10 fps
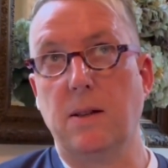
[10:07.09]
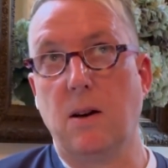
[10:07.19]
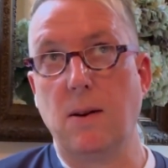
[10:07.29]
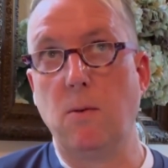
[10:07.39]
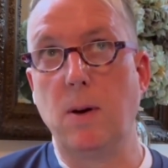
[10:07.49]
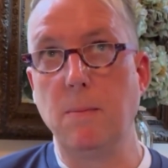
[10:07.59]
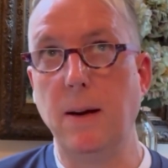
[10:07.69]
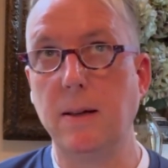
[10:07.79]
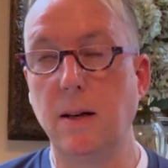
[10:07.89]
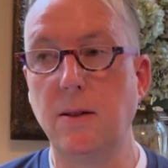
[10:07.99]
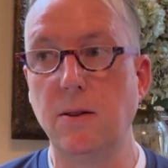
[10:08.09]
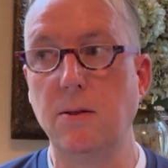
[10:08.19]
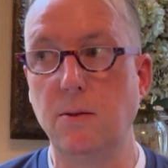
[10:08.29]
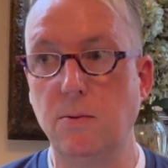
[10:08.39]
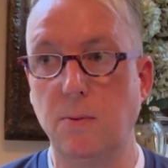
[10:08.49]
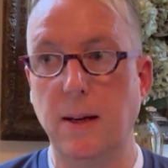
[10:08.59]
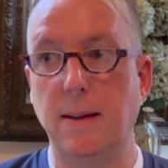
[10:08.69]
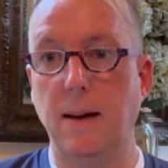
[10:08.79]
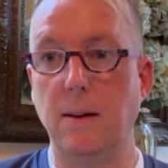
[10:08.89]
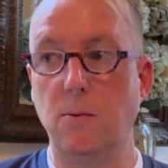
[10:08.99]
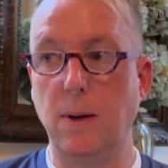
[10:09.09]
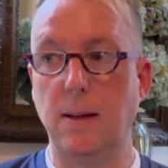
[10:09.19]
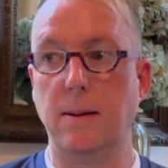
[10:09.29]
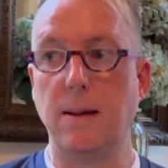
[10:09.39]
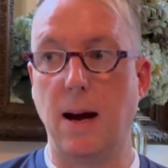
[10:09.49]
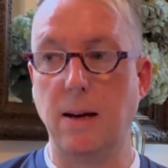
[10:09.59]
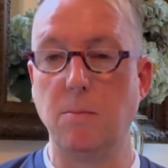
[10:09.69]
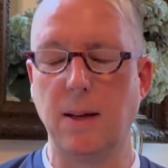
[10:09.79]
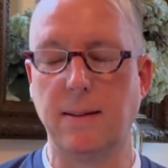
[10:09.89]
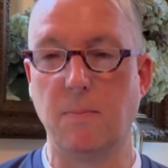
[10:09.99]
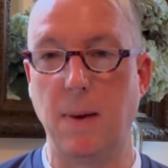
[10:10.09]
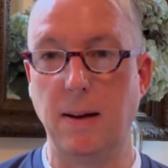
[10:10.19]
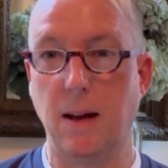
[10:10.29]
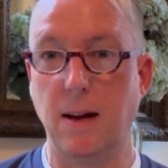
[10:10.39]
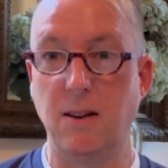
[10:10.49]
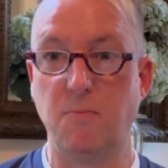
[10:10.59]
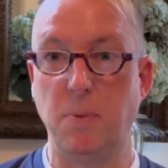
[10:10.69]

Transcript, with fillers: going, what am I going to do with with nine months of my life